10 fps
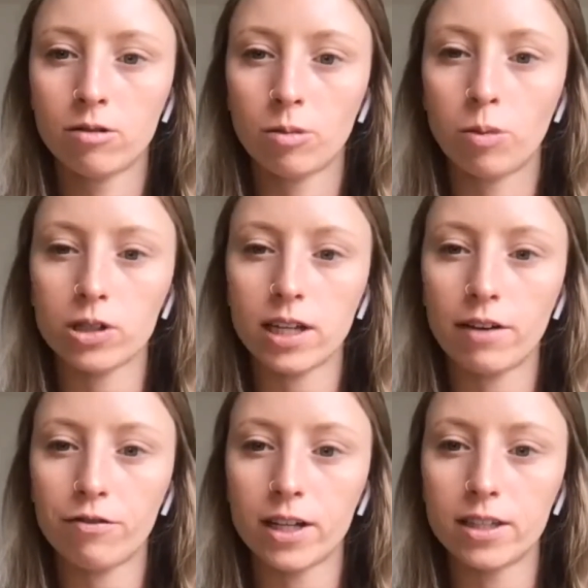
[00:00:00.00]
Reports that
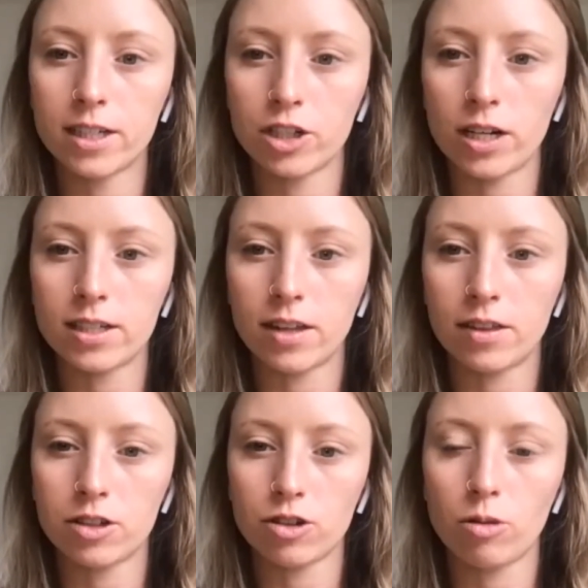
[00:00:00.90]
I've read suggest that
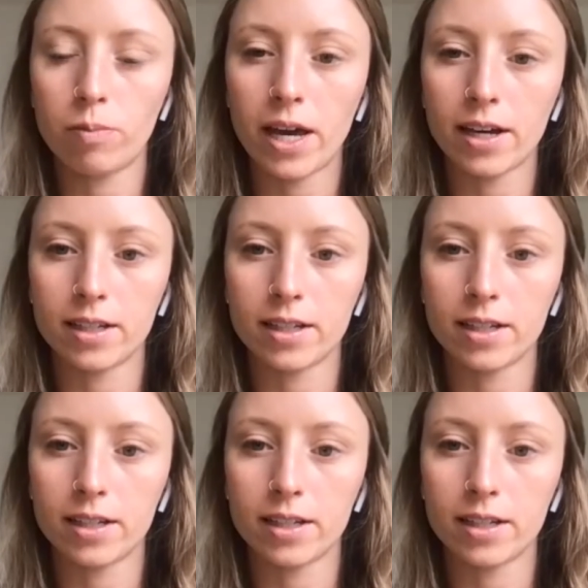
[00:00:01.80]
these are opaque